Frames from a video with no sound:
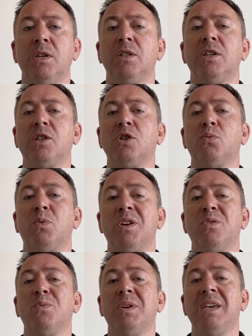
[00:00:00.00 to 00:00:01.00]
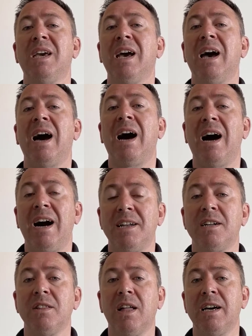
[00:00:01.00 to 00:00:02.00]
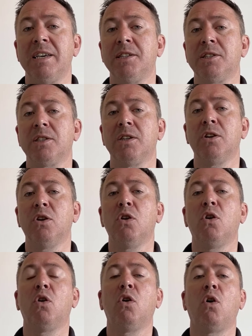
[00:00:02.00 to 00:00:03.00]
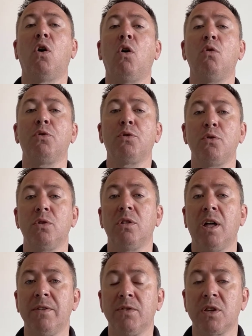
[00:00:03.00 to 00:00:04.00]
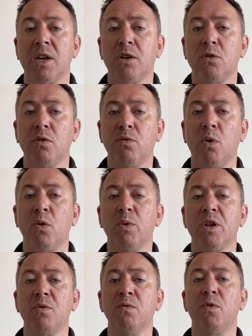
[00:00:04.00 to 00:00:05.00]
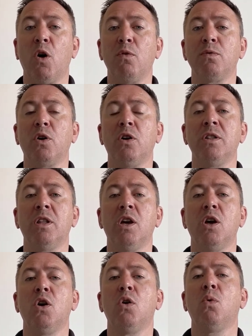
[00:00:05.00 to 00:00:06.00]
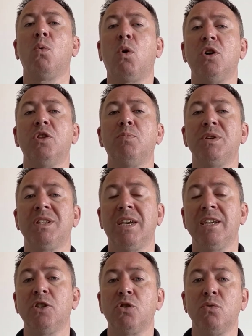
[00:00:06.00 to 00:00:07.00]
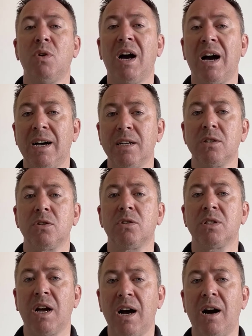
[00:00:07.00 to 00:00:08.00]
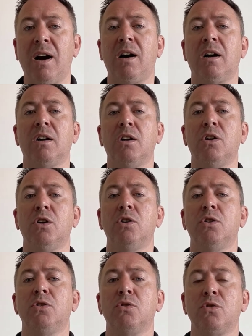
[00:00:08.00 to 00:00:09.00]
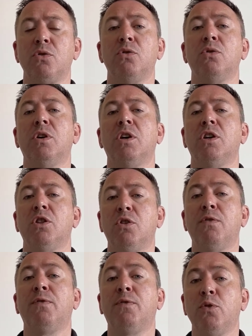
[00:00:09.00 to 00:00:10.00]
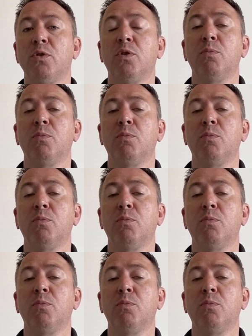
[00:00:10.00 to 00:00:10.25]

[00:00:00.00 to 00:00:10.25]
This is where we analyze all through the life cycle of what we're involved on, what the potential hazards are to the food